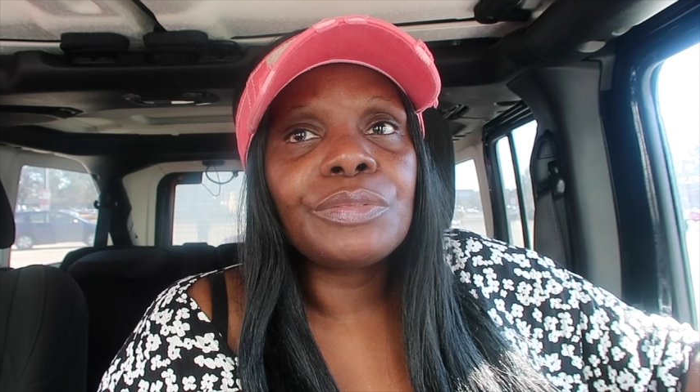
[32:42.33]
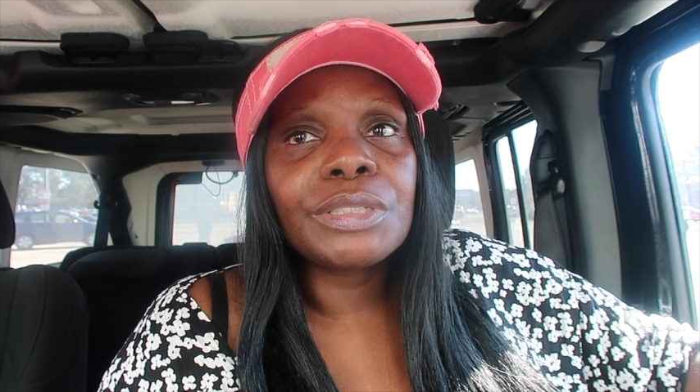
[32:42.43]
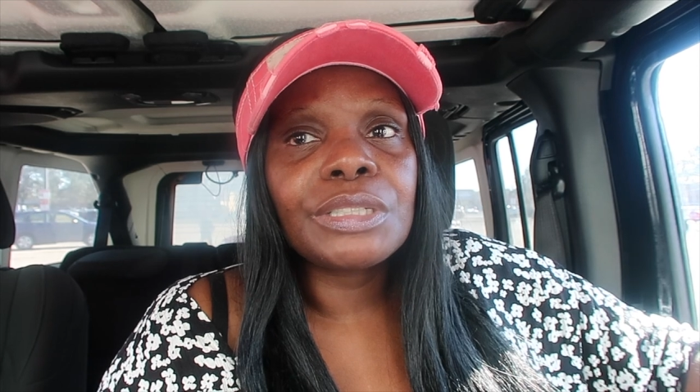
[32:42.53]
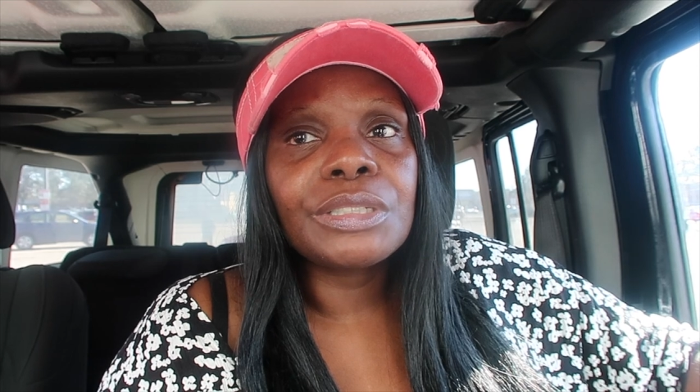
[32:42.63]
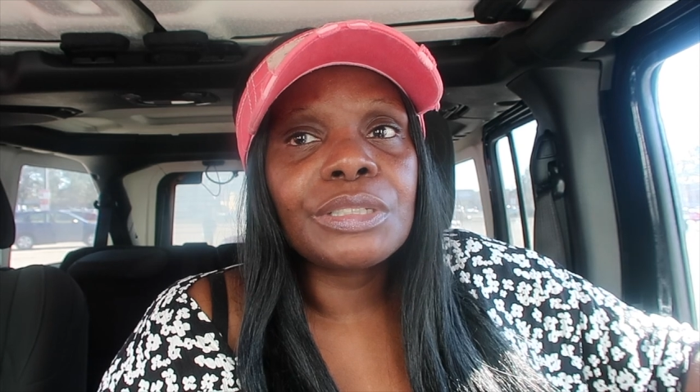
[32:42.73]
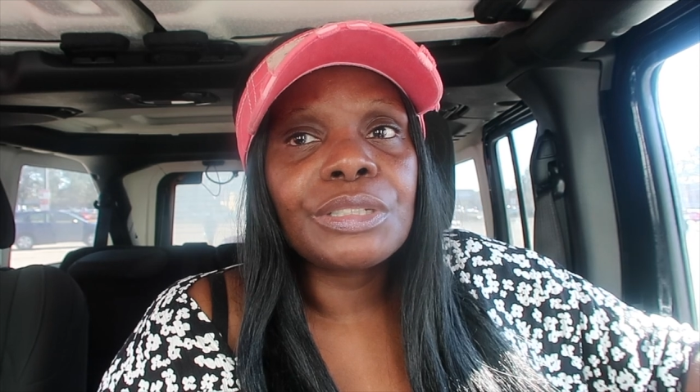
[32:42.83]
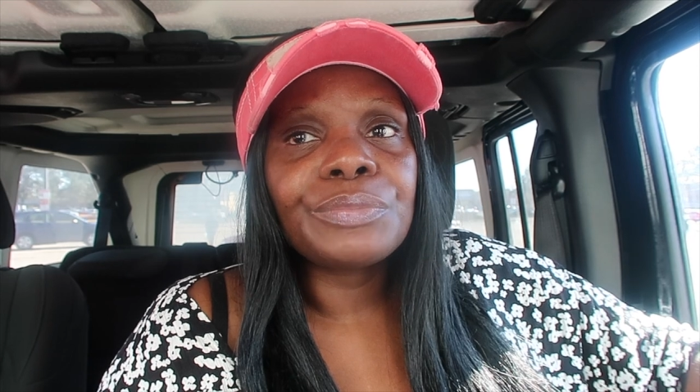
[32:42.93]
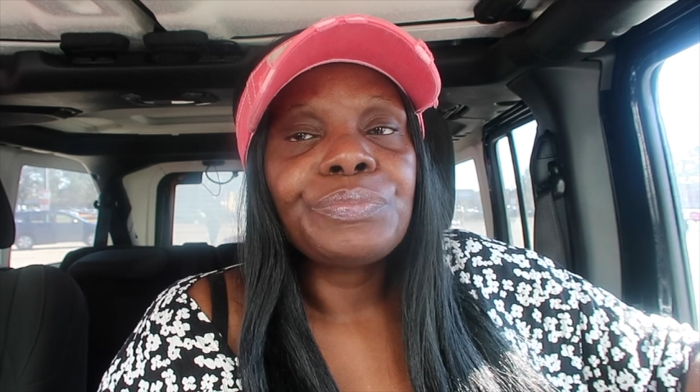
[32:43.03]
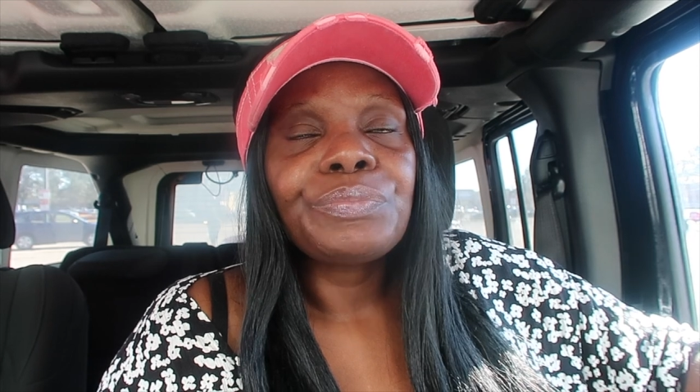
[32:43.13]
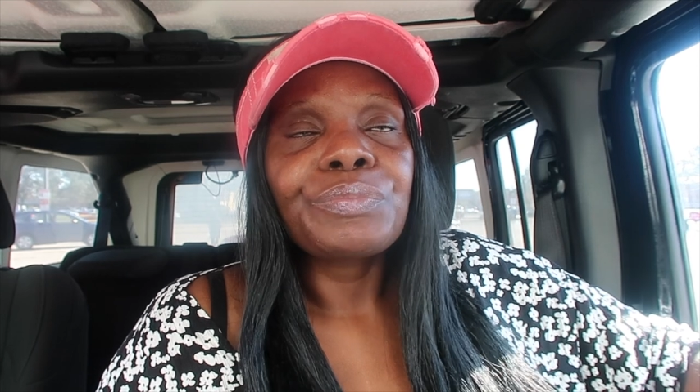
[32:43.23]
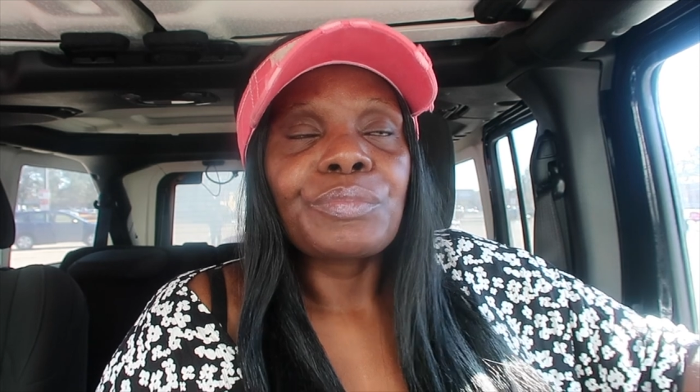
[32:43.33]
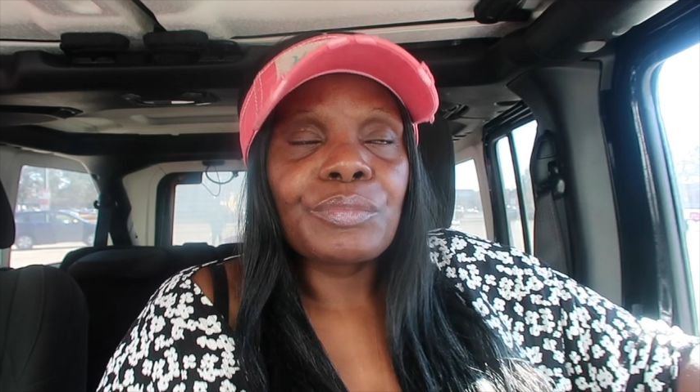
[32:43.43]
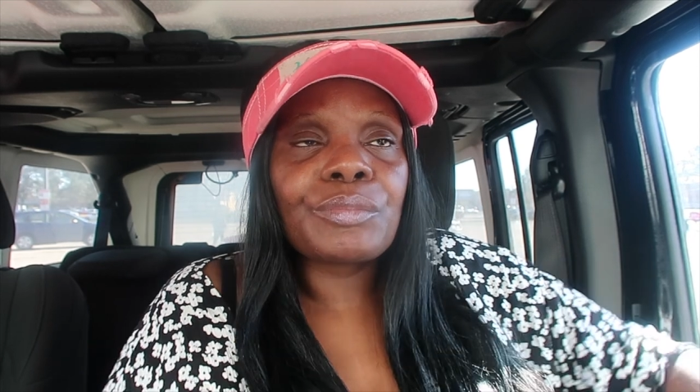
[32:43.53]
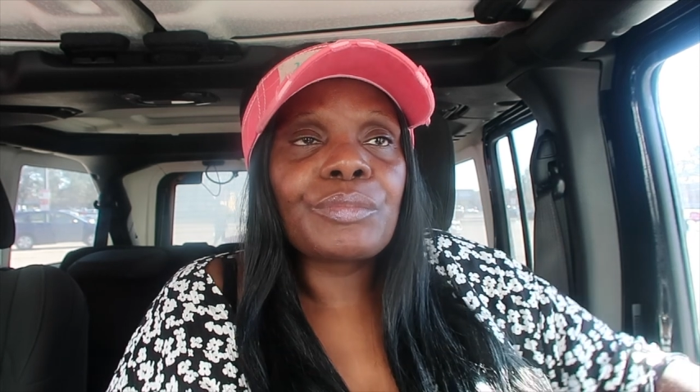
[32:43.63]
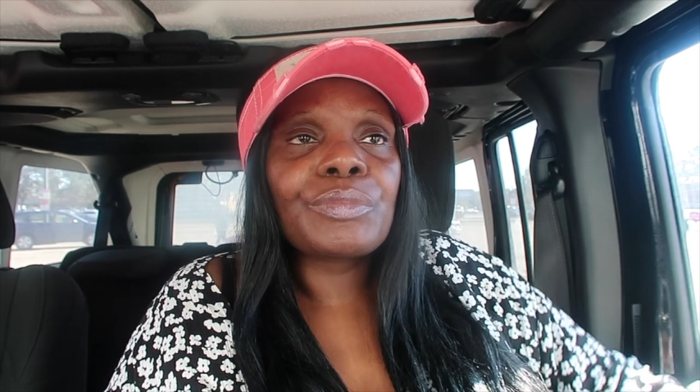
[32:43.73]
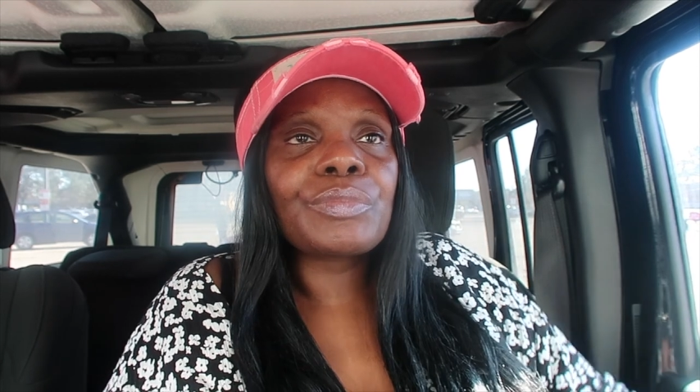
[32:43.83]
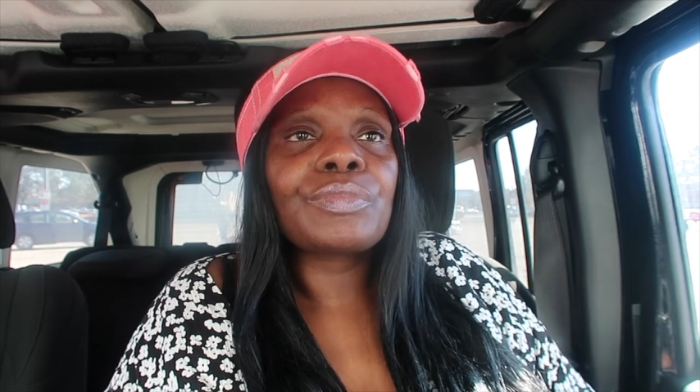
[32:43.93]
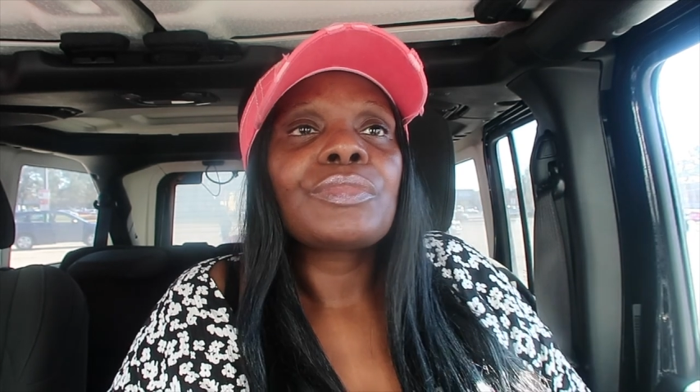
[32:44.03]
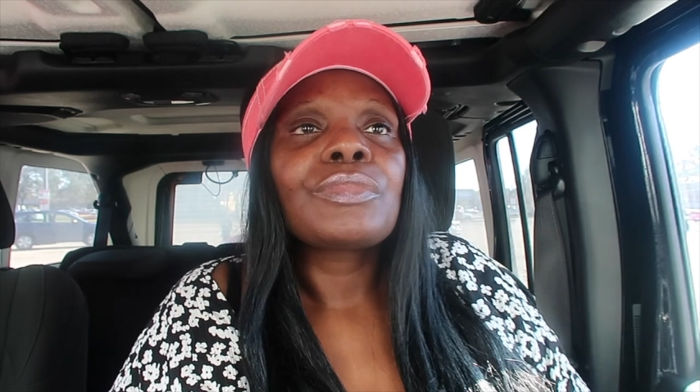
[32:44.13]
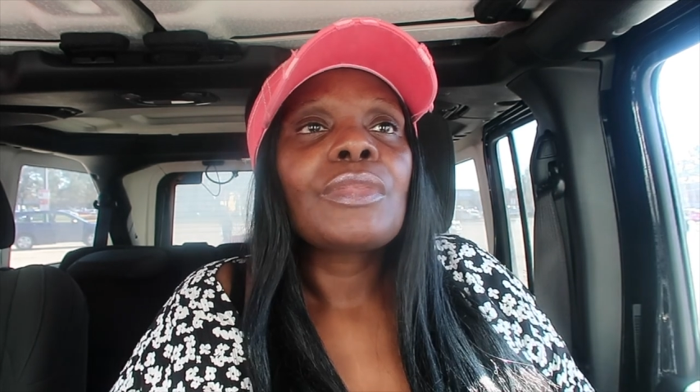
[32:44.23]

really good. Mm-hmm.